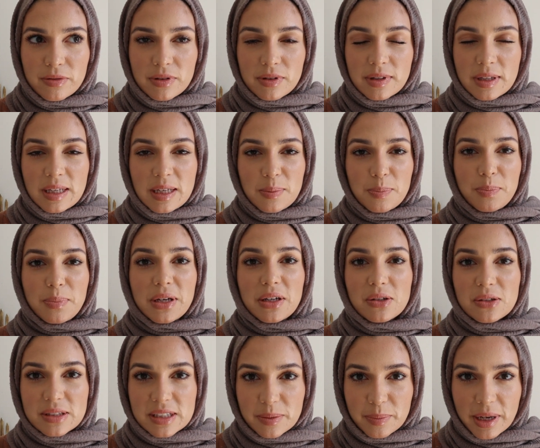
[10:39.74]
keep
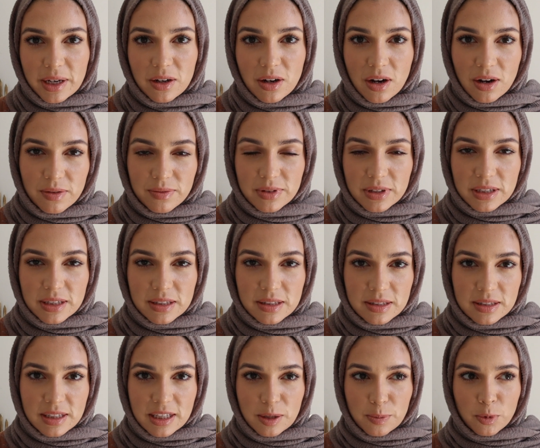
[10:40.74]
building my
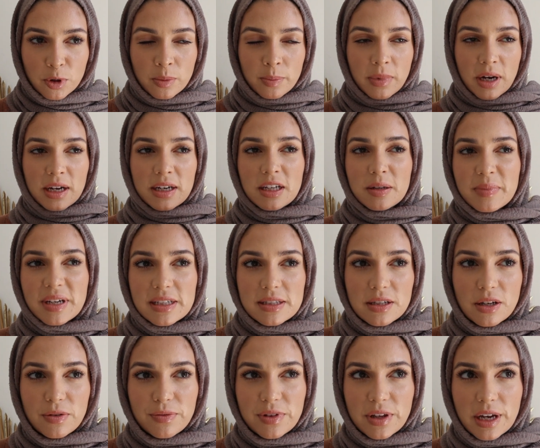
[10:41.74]
confidence, keep reminding
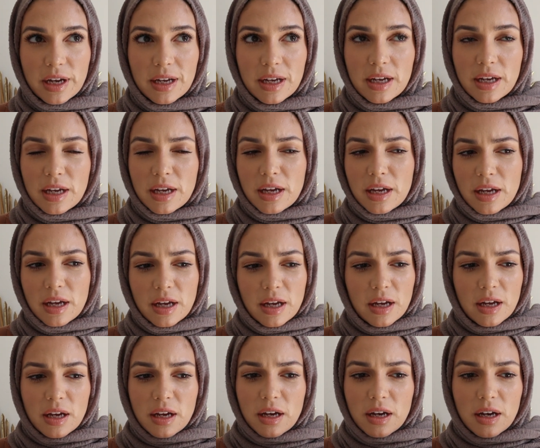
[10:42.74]
myself that,
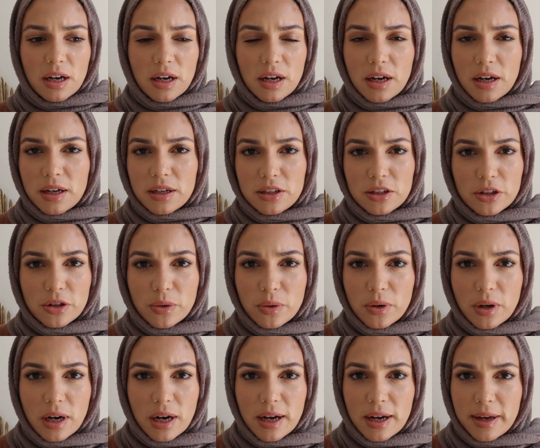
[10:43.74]
you
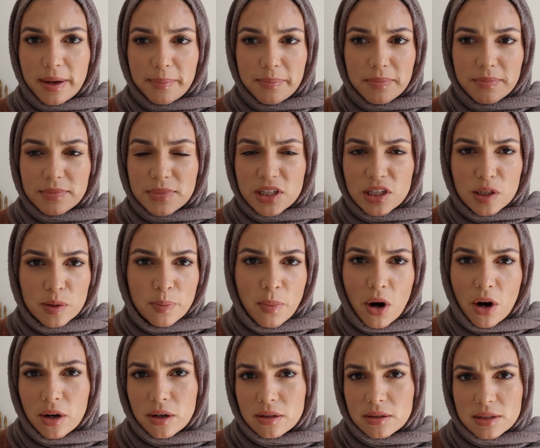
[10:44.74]
know, I'm
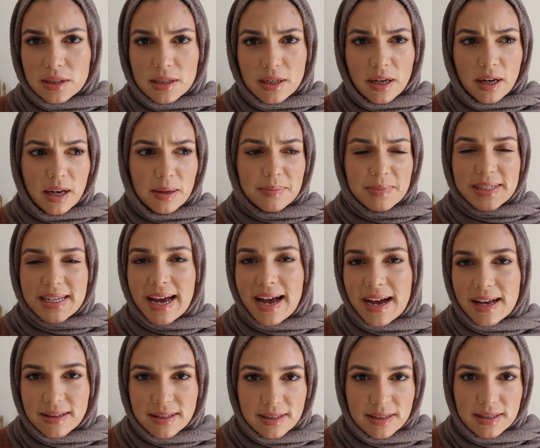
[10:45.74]
smart, I'm
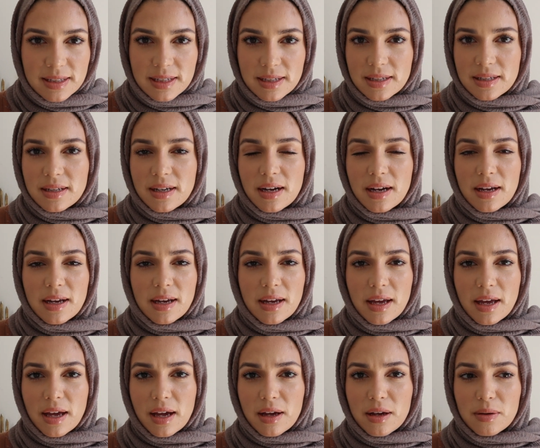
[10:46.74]
talented,
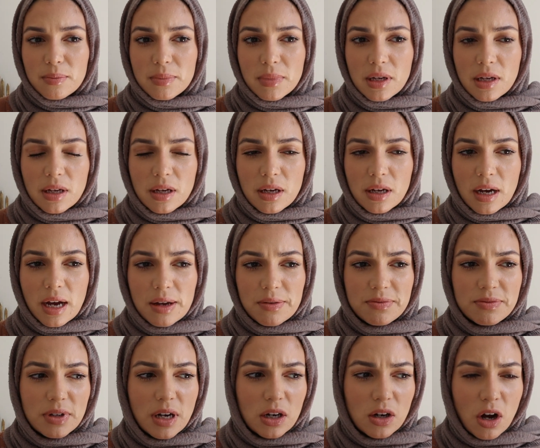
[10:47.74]

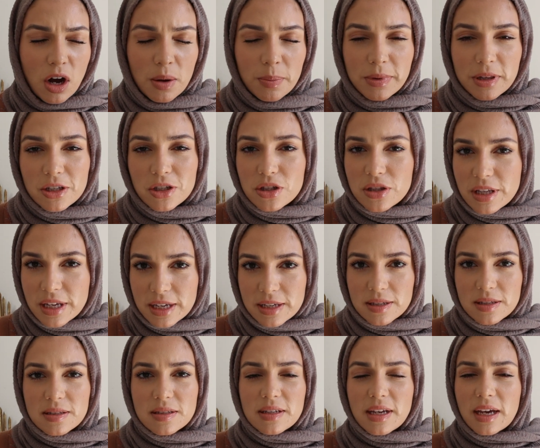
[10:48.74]
I've accomplished
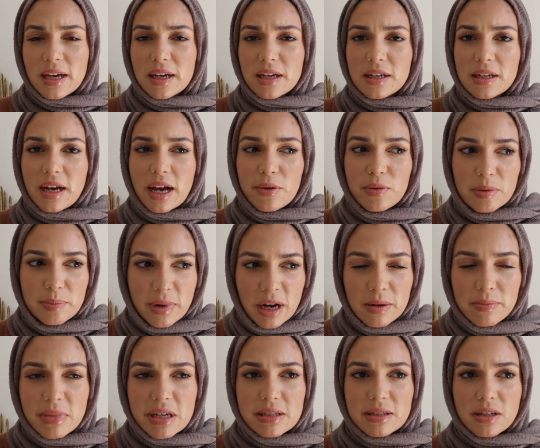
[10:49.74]
this, and I
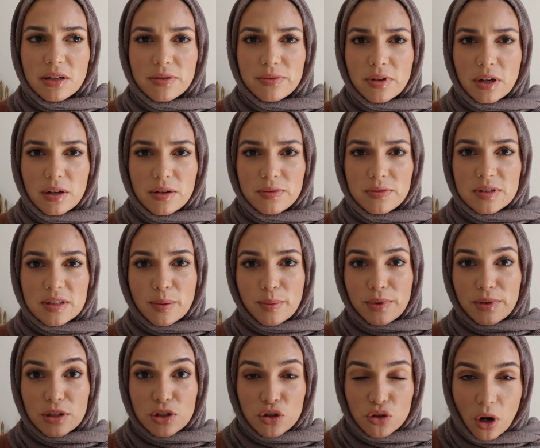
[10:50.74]
remind myself of some
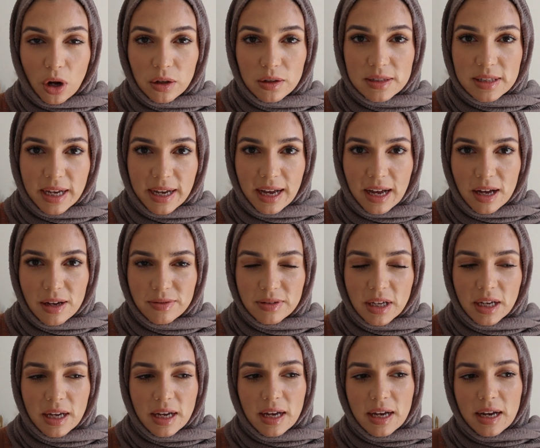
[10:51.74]
of the struggles I have,
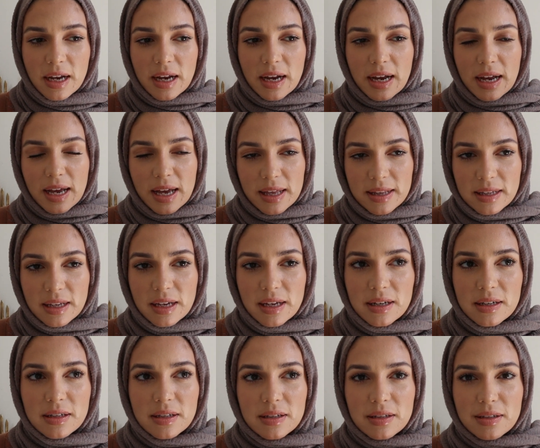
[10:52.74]
and
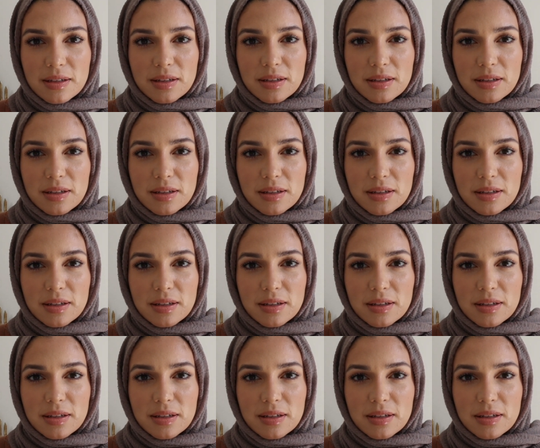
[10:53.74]
then